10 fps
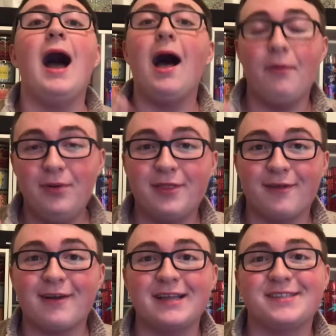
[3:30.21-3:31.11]
I'll put
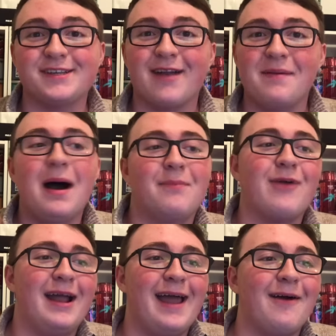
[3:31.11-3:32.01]
their Instagram up
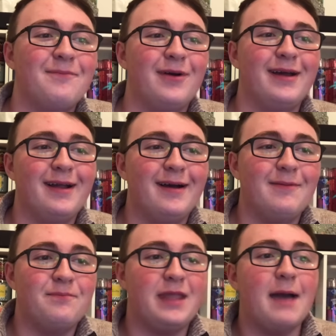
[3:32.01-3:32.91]
right now, but
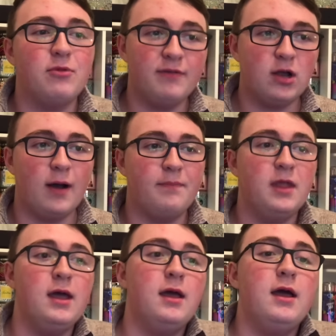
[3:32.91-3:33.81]
yeah, moving on.
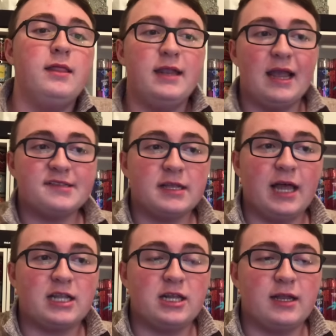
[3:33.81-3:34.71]
The next
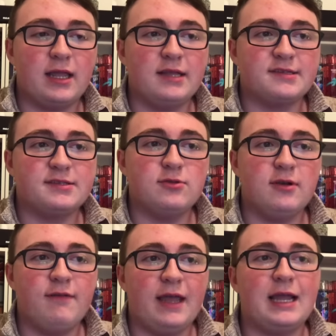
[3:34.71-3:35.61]
collection is
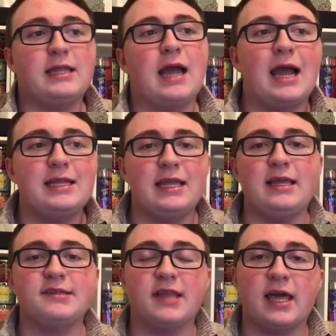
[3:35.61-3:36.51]
sort of like a
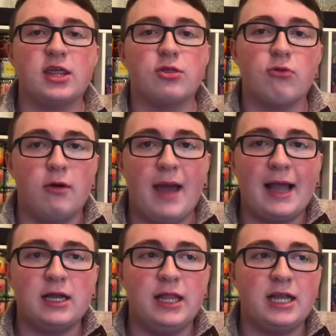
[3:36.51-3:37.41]
90s like
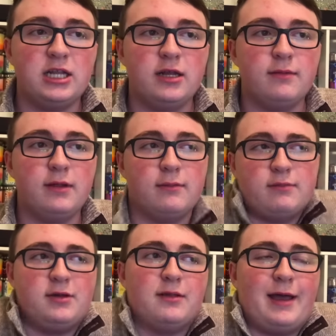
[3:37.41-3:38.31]
throwback collection
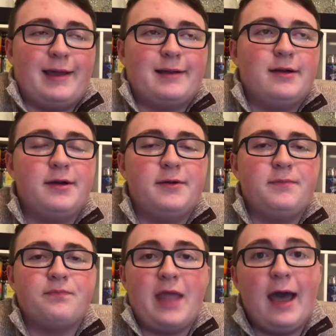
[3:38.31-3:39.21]
to like
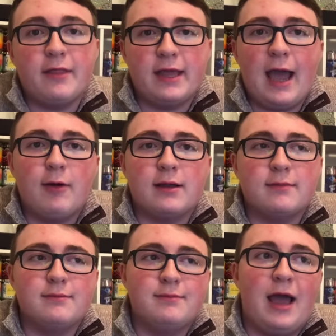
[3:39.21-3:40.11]
how
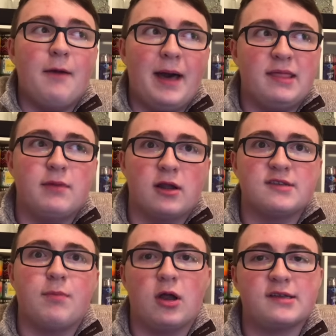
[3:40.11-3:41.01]
Bath & Body
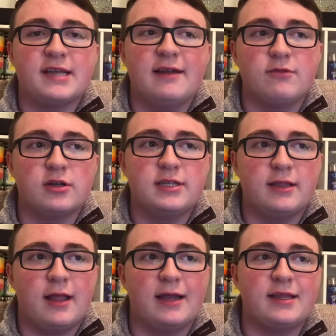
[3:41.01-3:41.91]
Works products kind of looked
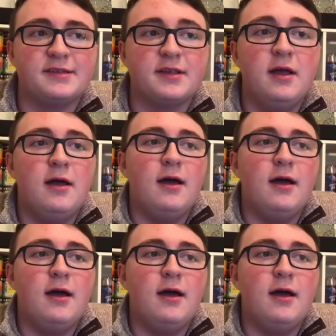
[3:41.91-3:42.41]
in the 90s.